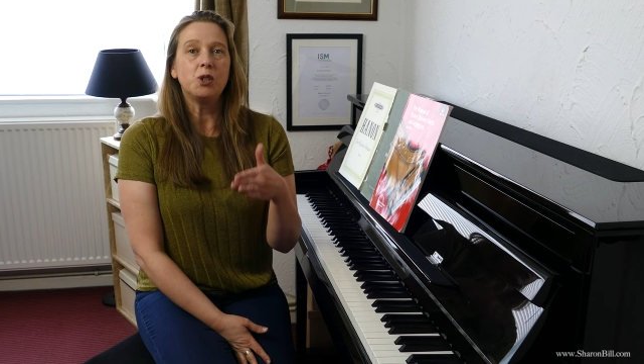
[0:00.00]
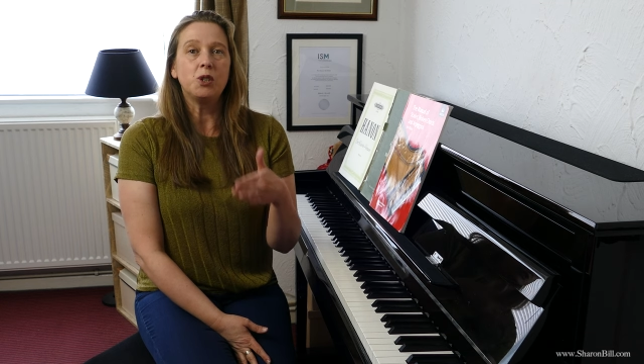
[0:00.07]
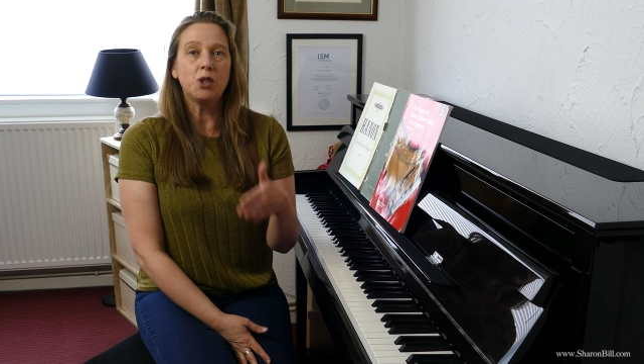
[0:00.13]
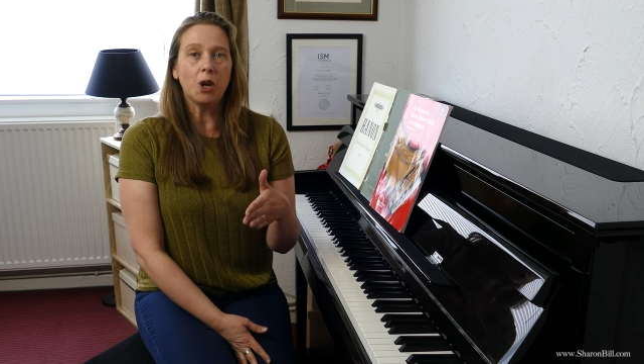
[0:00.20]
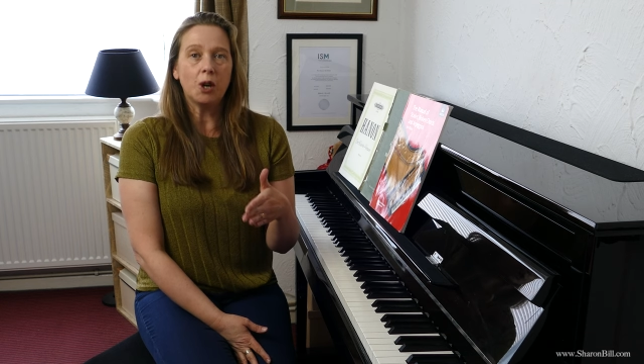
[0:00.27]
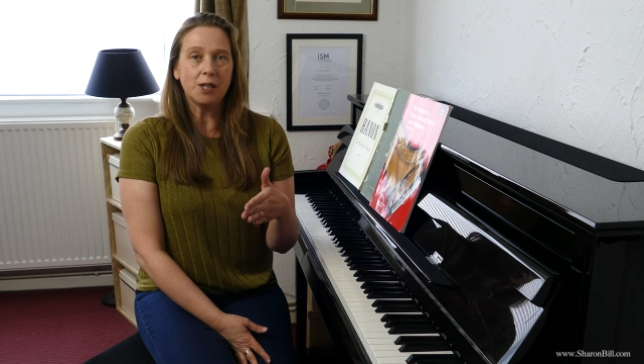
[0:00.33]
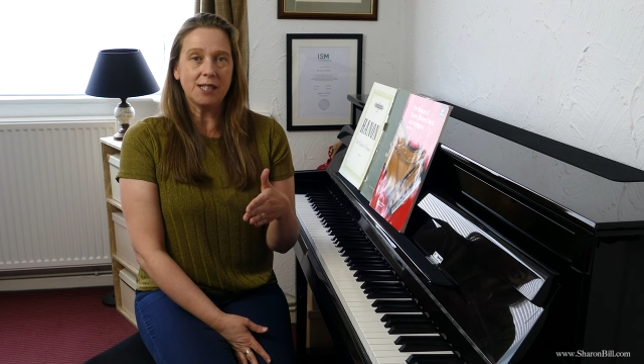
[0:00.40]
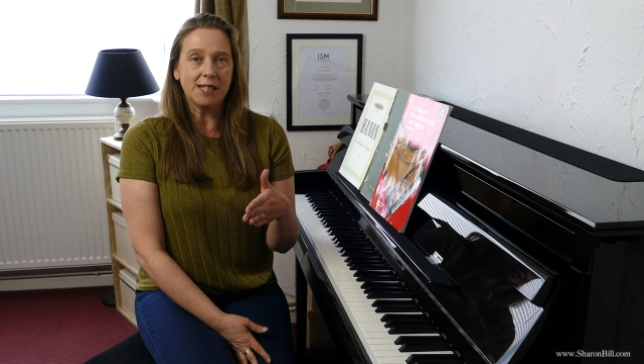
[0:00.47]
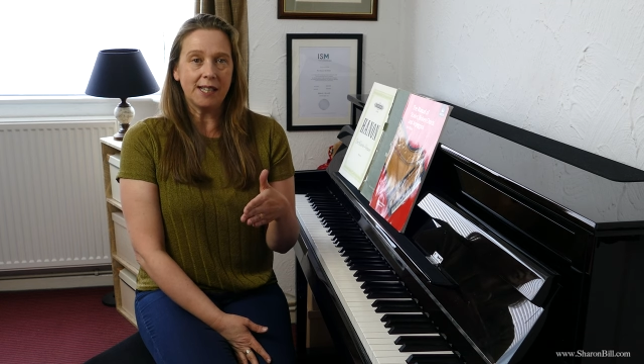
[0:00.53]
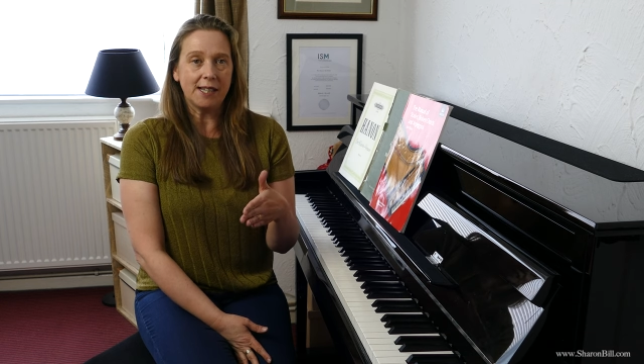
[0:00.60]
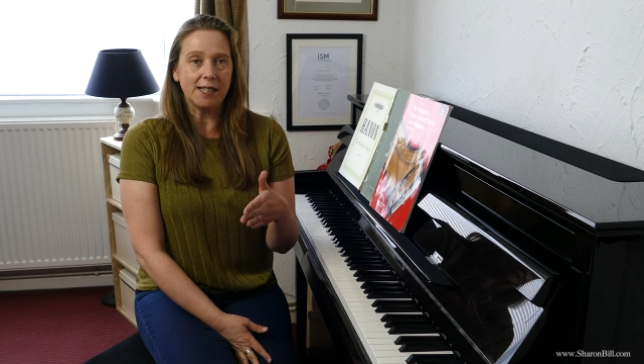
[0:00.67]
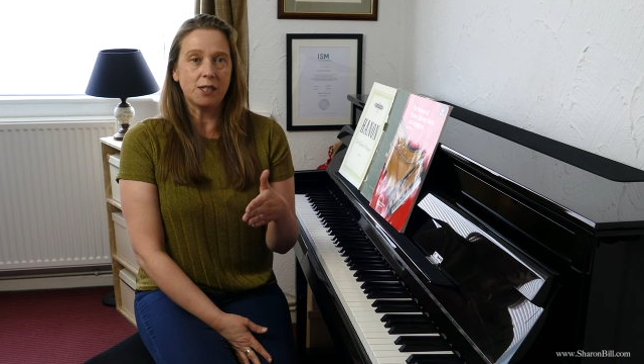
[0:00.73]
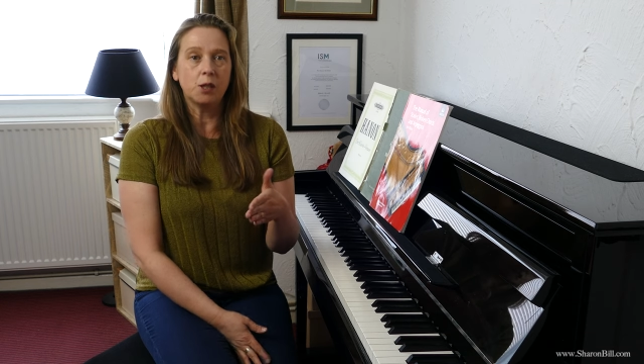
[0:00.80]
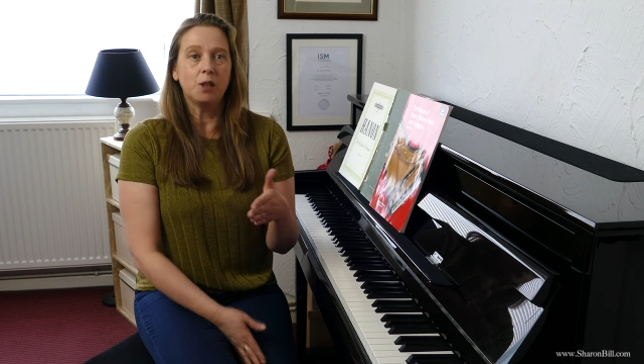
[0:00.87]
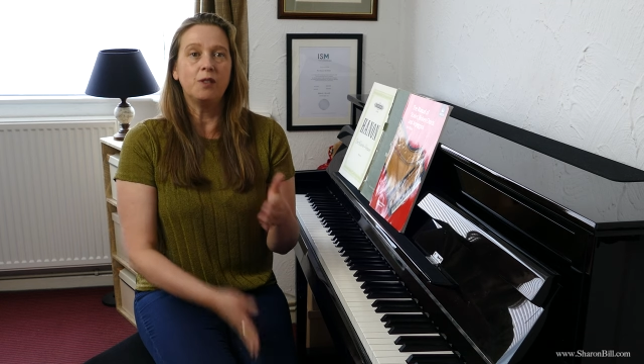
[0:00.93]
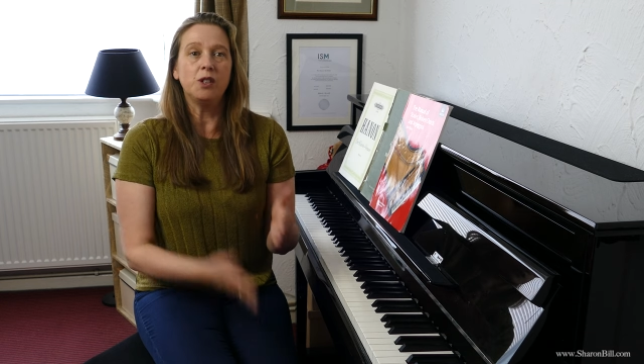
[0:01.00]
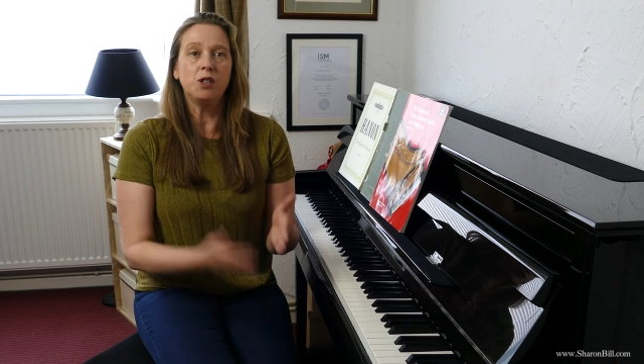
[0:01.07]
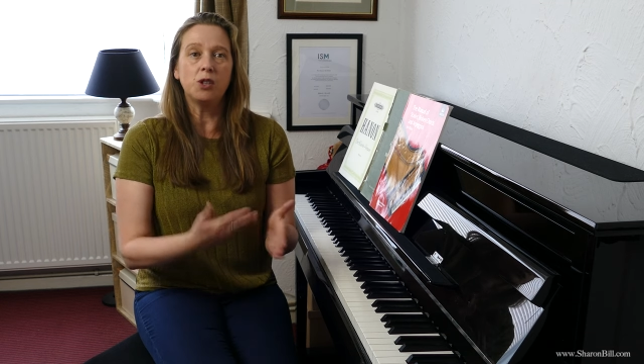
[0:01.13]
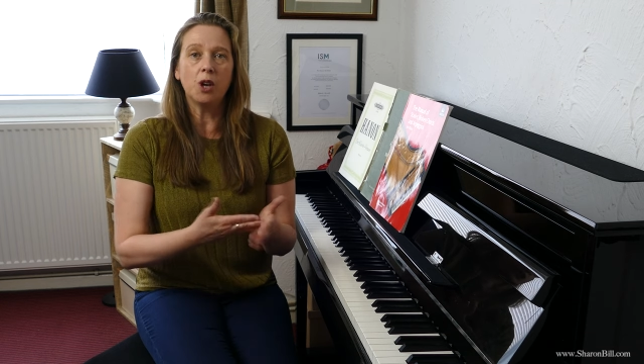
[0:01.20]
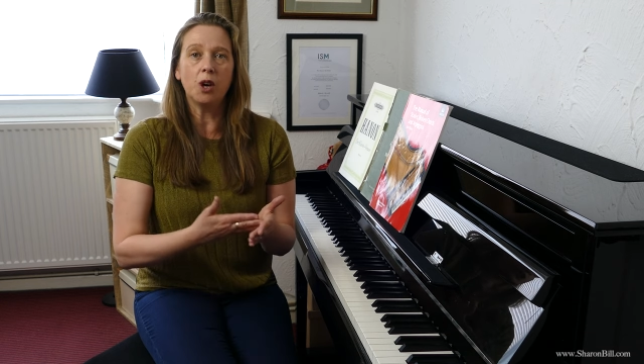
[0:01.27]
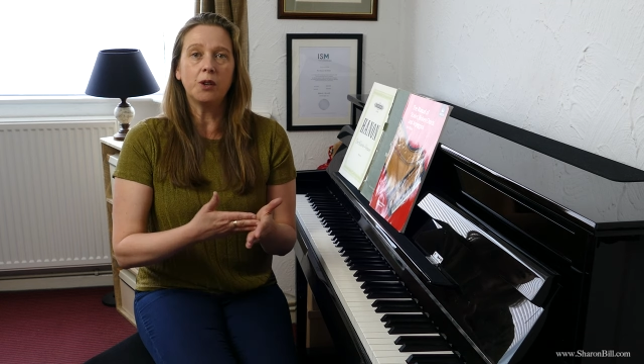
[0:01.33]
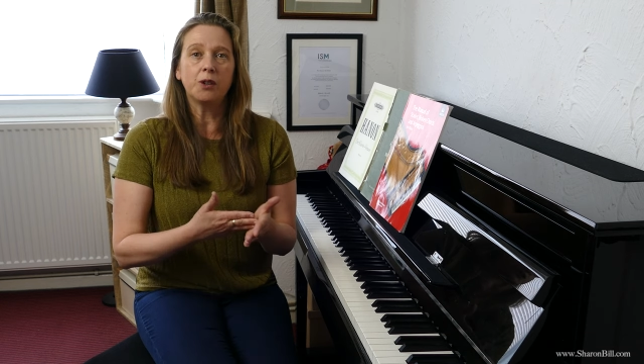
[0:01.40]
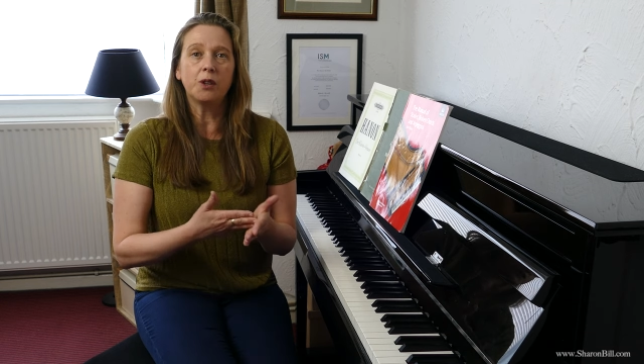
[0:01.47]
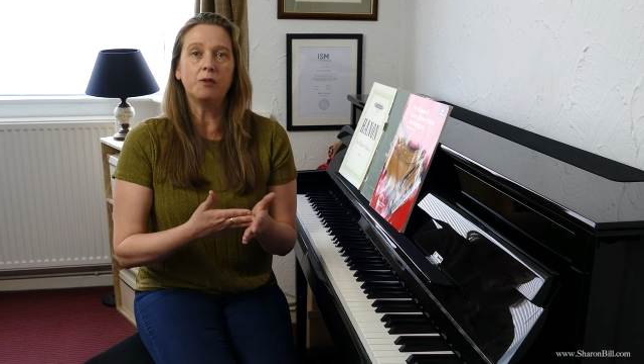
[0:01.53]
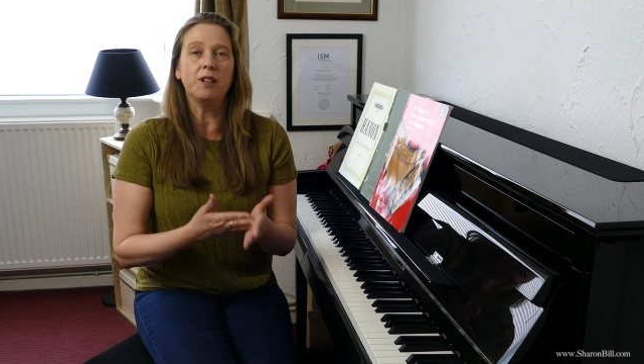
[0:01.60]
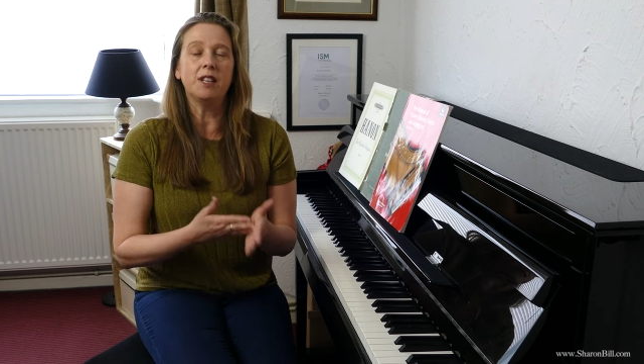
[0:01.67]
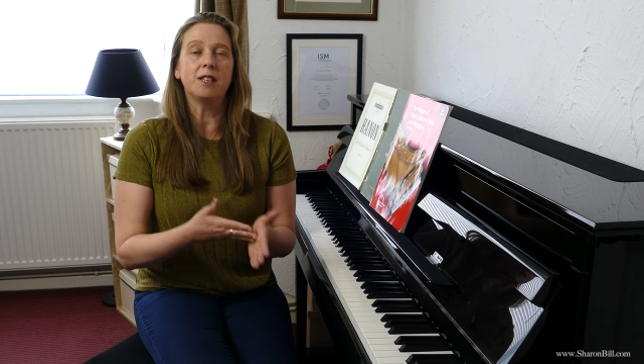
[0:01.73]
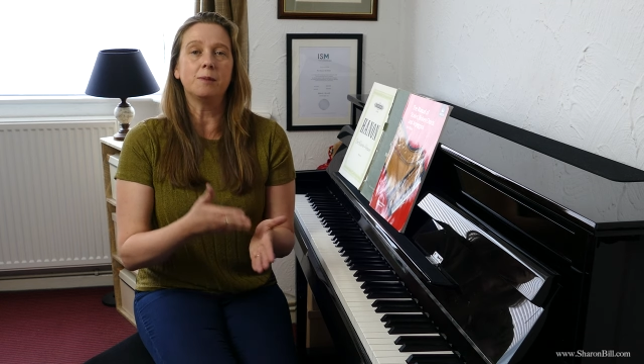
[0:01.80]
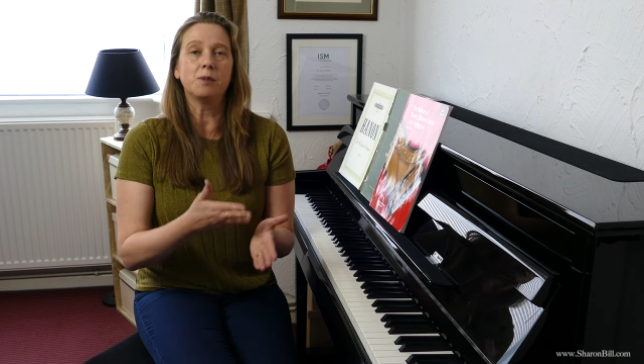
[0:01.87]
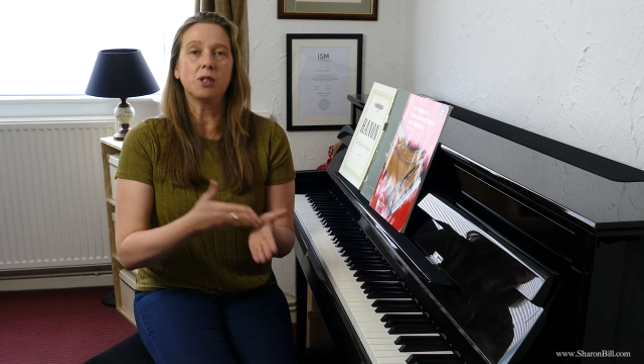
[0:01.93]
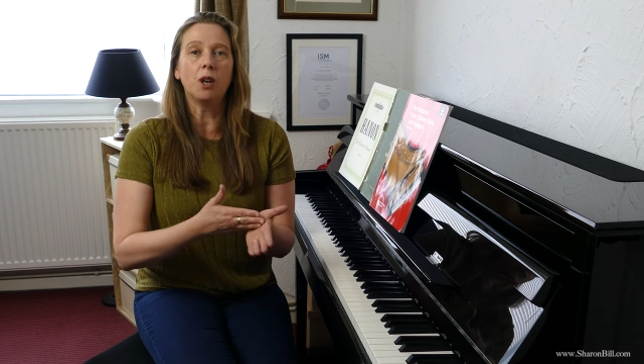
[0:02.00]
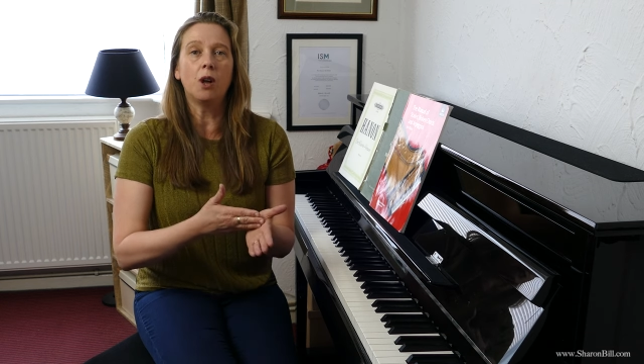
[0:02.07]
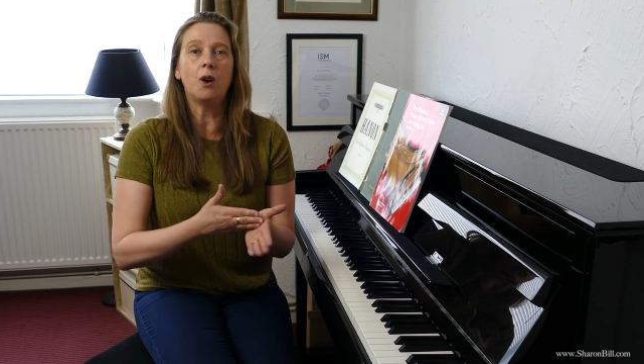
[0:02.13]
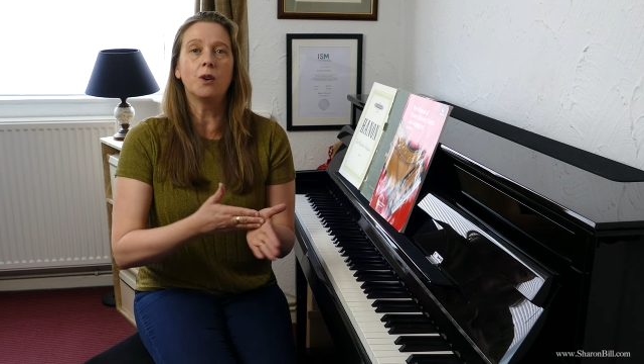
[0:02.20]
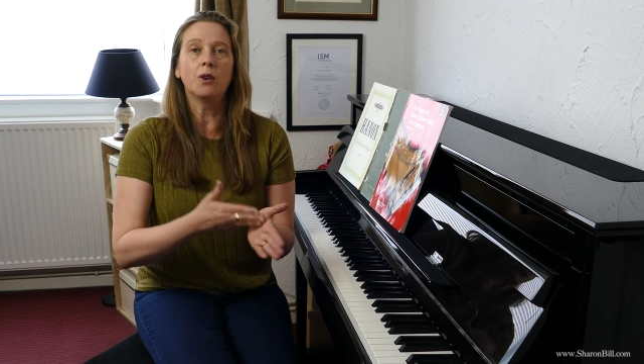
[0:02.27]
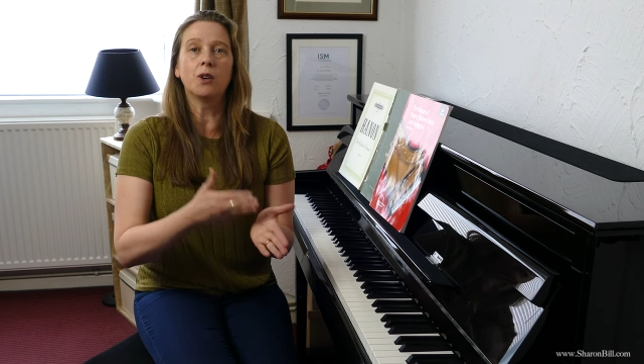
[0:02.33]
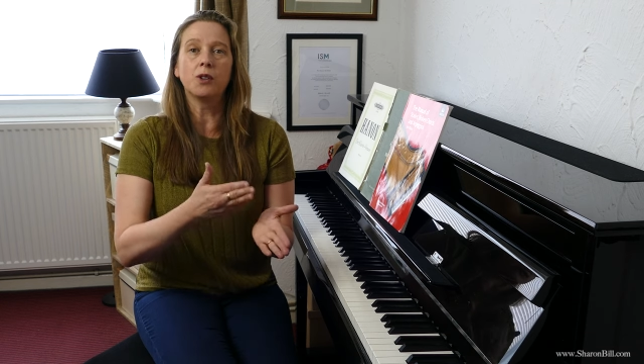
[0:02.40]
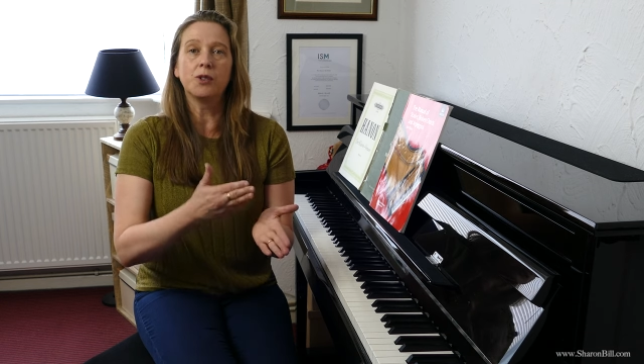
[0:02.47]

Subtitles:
dotted, so if you dot the rhythms long,